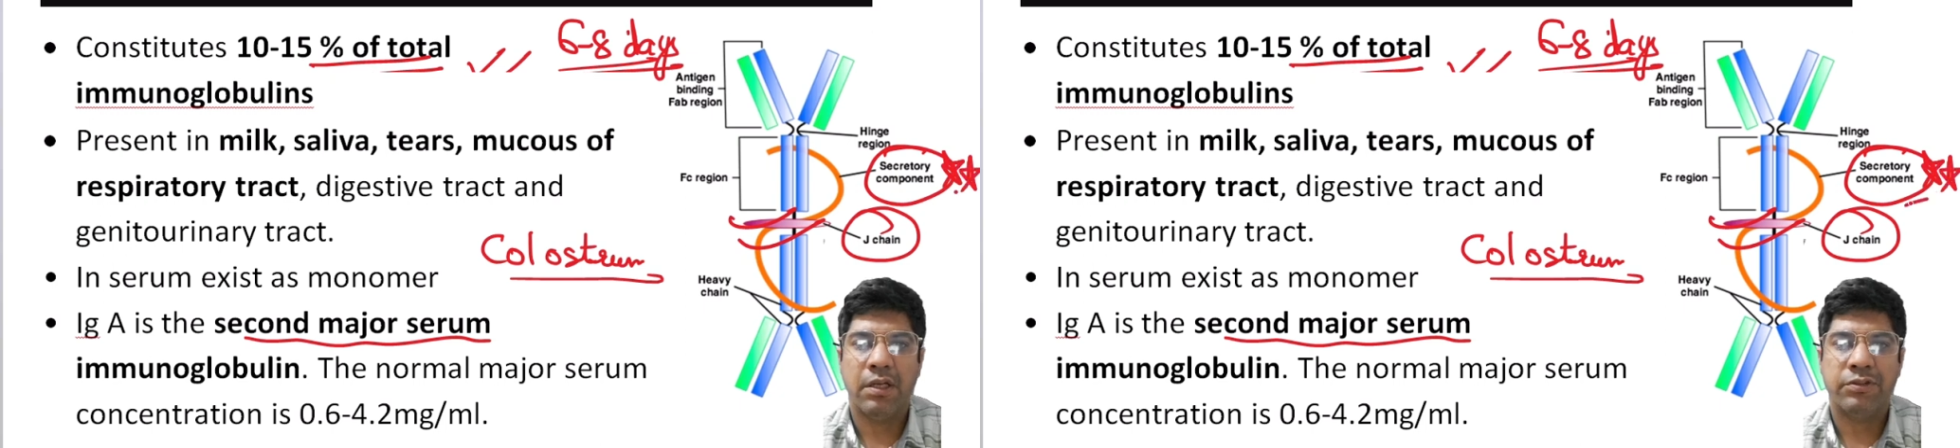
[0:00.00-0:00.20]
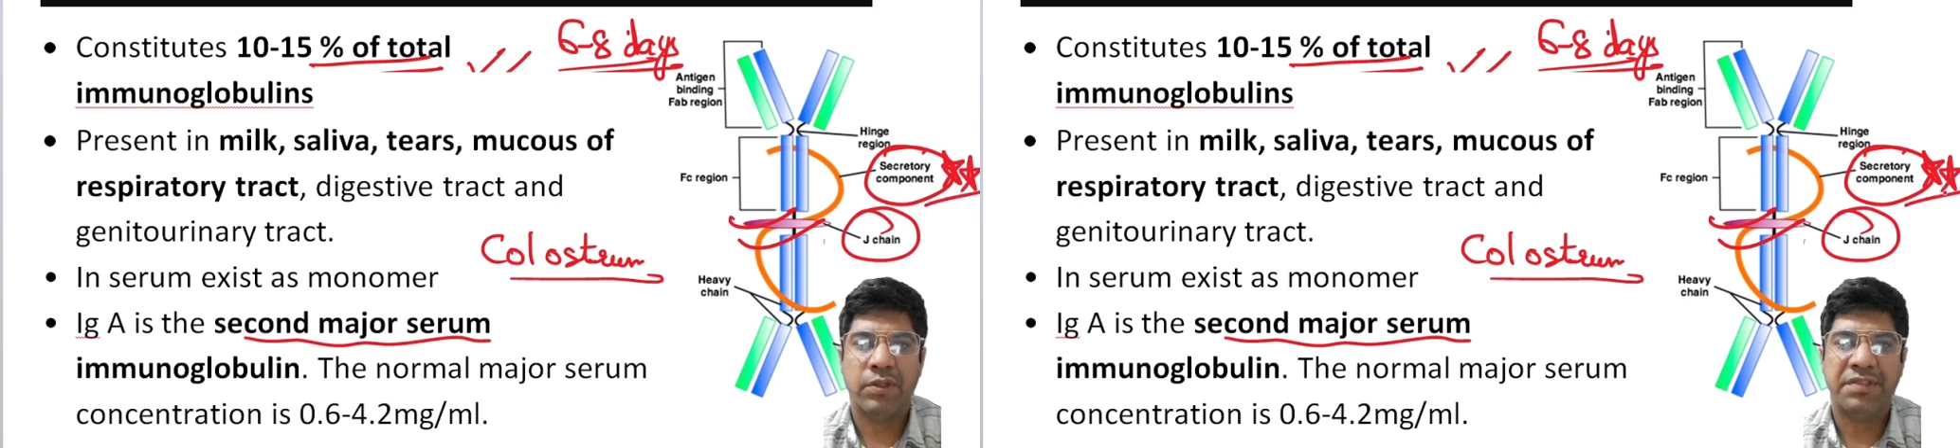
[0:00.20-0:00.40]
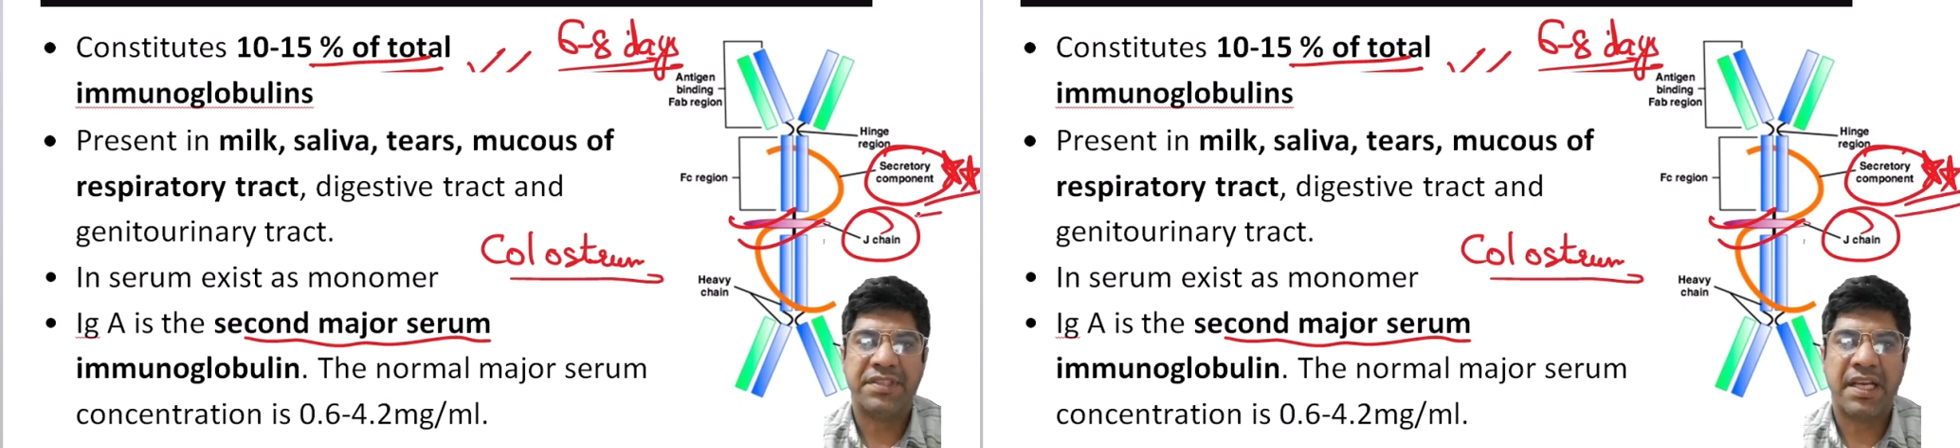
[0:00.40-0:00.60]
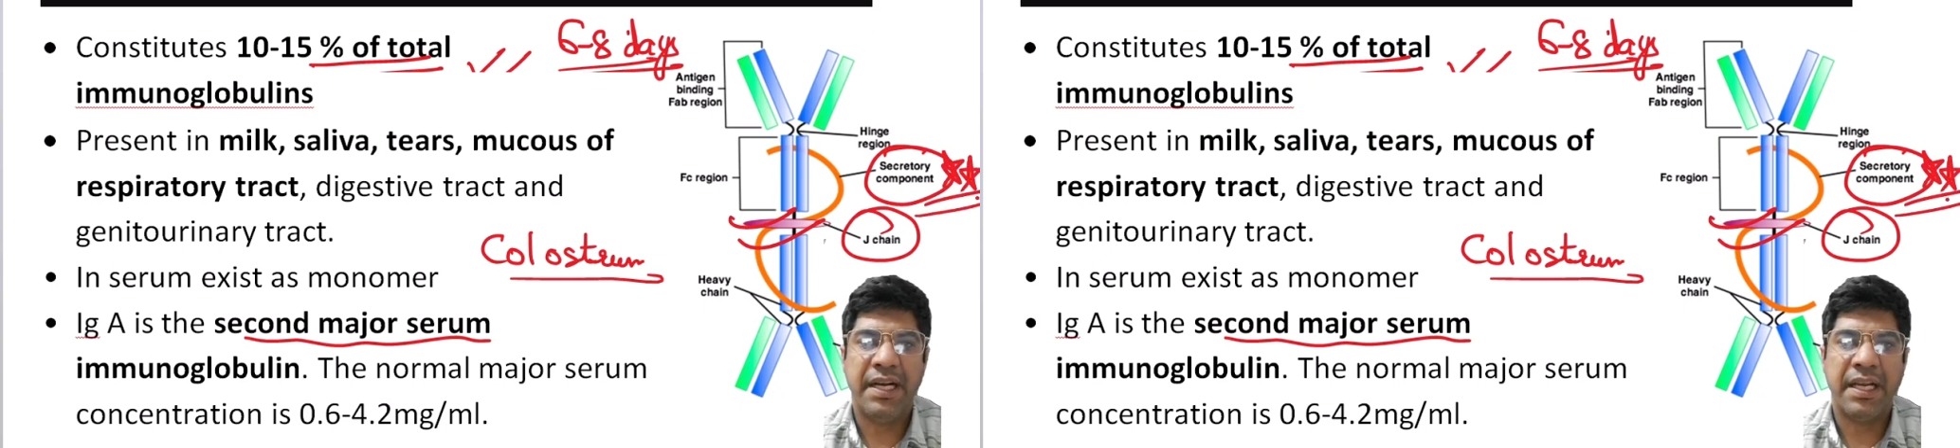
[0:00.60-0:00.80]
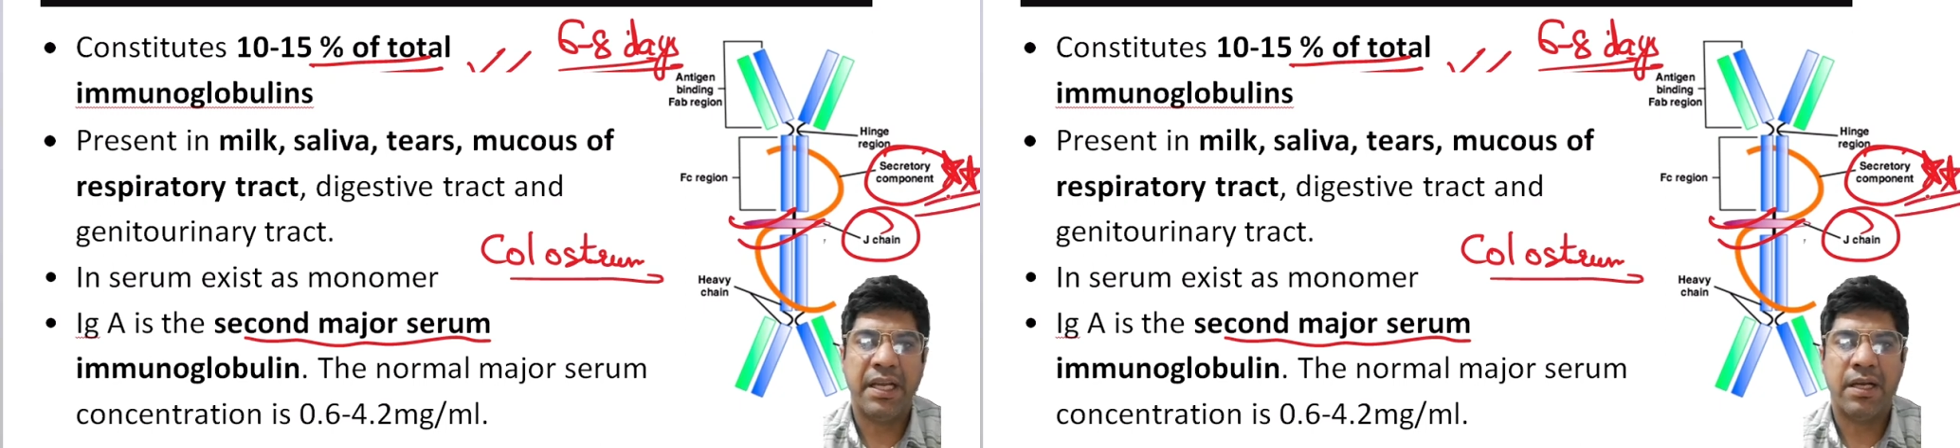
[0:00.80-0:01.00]
So the
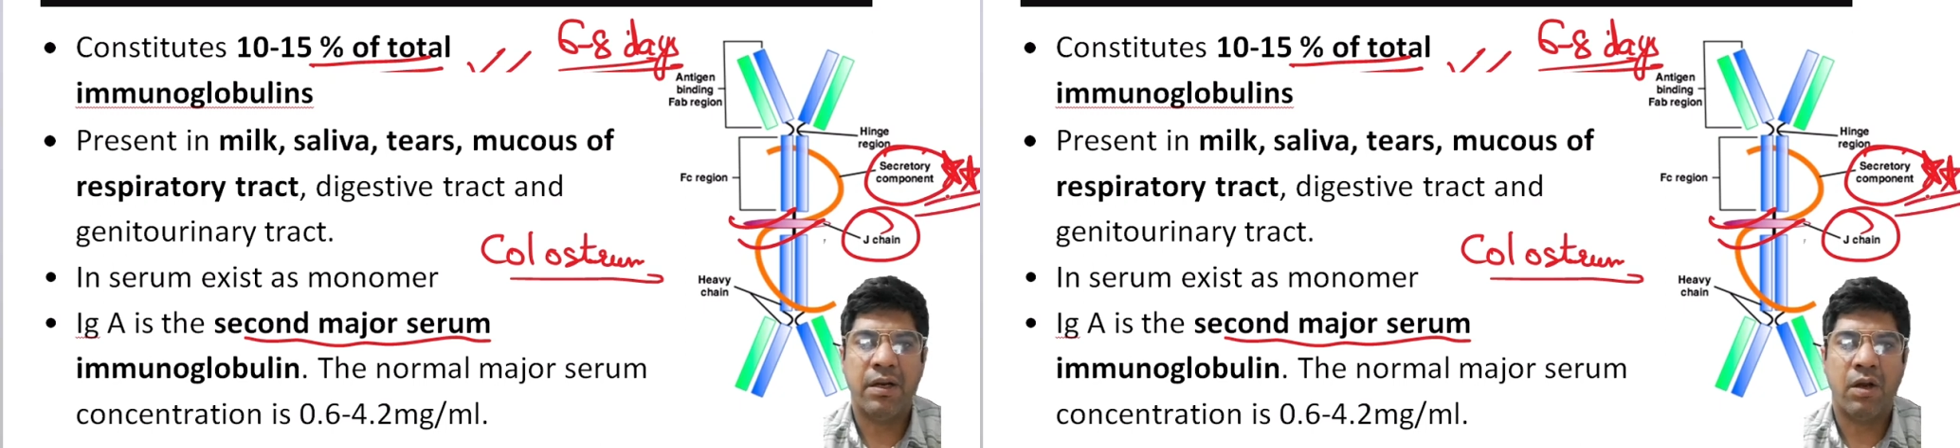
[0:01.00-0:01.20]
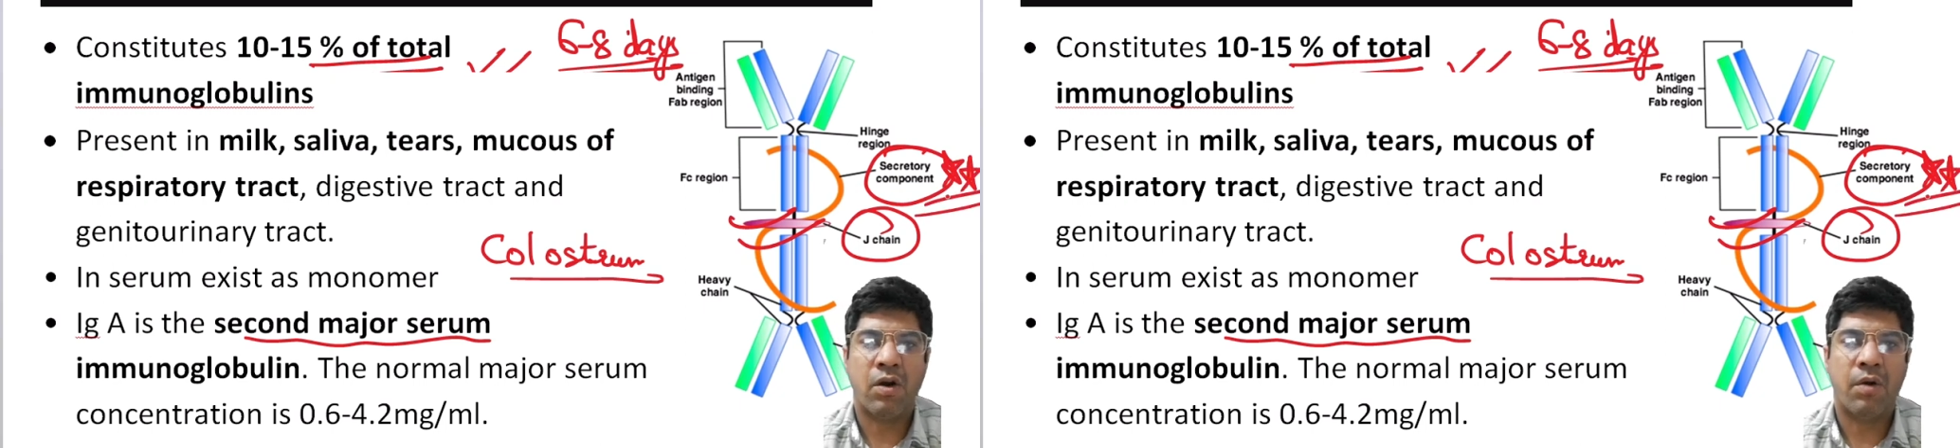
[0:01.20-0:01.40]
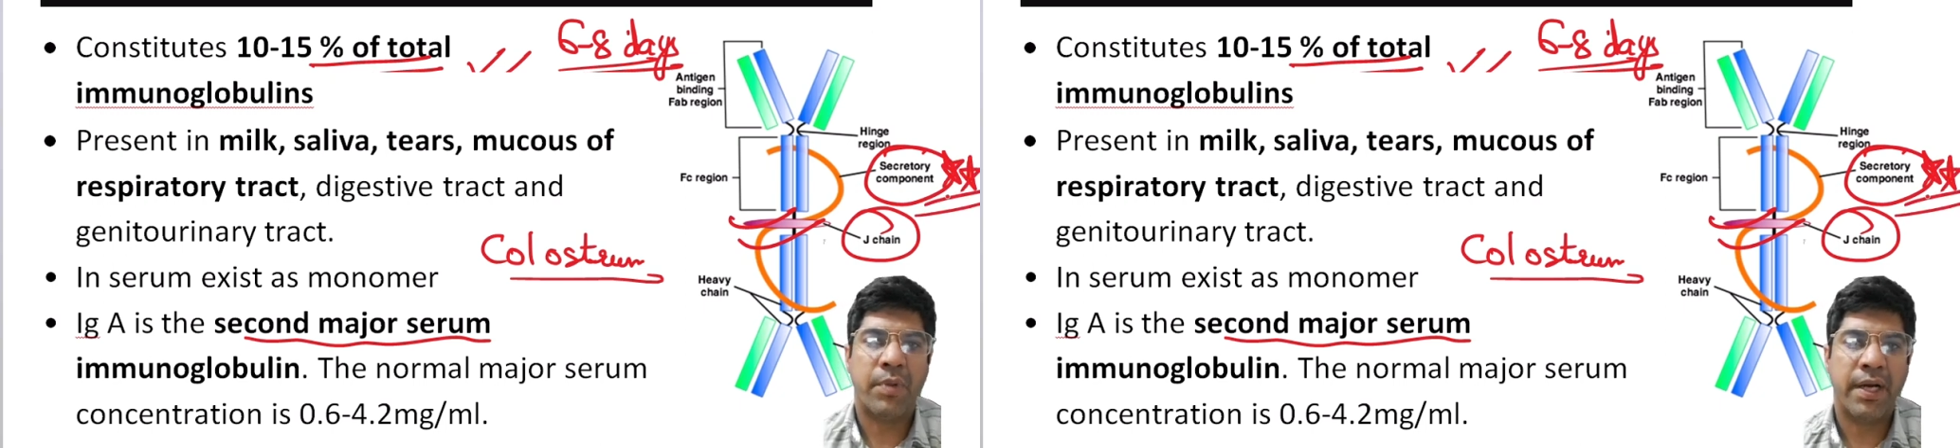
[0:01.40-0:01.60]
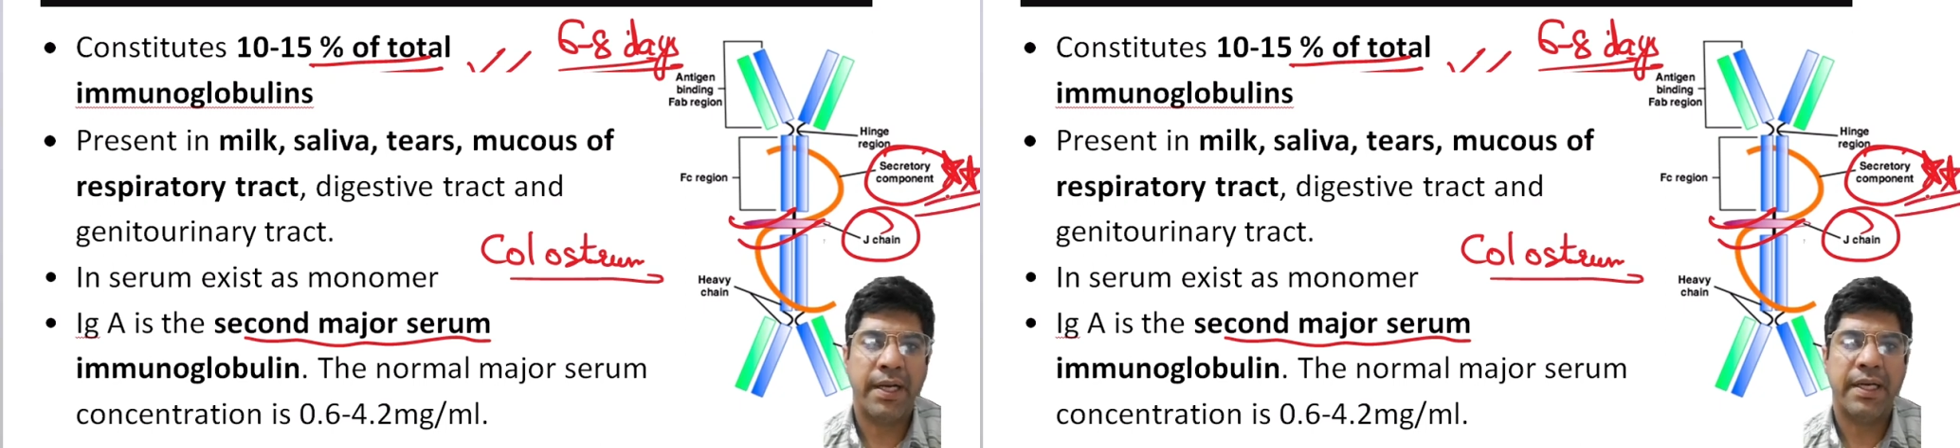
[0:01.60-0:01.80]
secretory component,